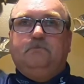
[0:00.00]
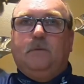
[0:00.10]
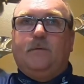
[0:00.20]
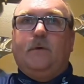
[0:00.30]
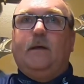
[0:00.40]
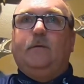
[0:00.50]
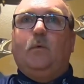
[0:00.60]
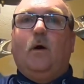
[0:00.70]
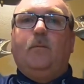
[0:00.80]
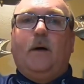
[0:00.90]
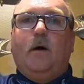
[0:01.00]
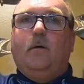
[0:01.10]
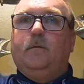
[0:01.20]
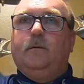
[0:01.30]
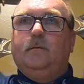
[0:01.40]
let's say
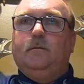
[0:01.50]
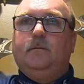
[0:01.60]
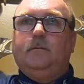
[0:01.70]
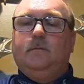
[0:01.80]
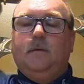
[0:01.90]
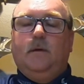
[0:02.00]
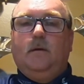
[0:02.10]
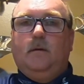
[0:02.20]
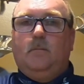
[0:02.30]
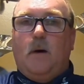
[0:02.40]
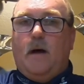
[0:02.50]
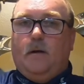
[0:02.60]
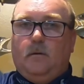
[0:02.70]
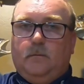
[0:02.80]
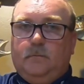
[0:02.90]
12-pound
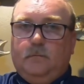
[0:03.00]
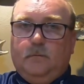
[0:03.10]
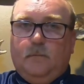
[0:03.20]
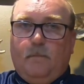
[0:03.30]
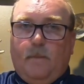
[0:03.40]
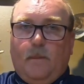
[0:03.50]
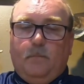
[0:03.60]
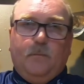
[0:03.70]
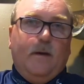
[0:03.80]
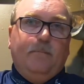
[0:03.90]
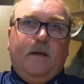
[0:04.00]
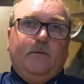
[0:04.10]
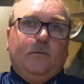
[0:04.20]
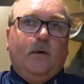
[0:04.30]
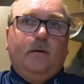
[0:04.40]
mono. And that
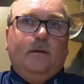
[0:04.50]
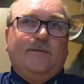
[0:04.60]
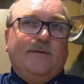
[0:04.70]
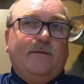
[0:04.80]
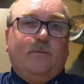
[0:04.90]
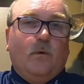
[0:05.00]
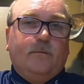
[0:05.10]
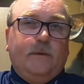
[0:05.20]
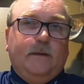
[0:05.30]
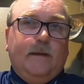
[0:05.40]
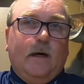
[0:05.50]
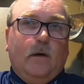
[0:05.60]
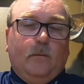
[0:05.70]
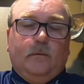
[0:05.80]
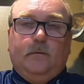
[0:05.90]
bait's running, let's say 4 feet
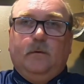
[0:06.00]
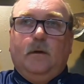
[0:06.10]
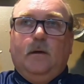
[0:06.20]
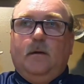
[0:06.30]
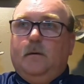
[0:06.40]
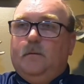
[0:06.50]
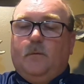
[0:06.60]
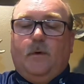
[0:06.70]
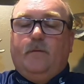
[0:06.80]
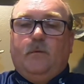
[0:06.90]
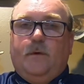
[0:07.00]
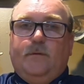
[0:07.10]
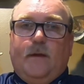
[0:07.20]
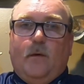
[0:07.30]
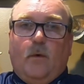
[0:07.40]
down. For whatever
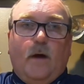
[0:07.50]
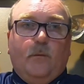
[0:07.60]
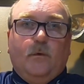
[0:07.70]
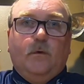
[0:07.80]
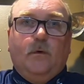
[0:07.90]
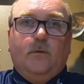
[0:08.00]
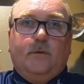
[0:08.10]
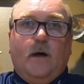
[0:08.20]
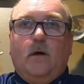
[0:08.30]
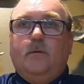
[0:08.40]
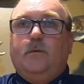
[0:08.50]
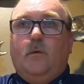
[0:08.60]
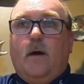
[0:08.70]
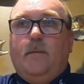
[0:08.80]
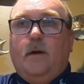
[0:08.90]
reason, that rod and reel goes down, you
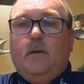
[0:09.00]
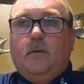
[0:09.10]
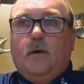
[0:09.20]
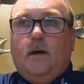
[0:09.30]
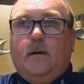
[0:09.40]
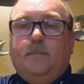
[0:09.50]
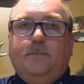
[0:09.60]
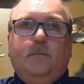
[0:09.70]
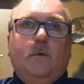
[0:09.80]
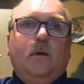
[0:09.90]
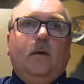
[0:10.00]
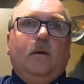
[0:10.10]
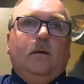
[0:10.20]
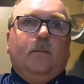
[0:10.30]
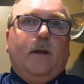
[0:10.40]
grab another rod.
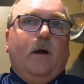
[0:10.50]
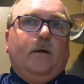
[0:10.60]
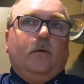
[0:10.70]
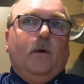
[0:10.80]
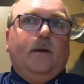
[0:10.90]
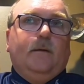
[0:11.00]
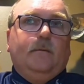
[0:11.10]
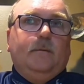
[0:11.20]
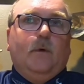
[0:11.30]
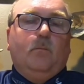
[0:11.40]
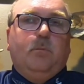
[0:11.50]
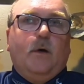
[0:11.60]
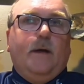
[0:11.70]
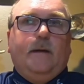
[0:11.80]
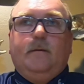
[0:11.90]
But now you're running, you know,
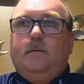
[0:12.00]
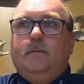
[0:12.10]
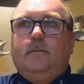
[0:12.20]
braid,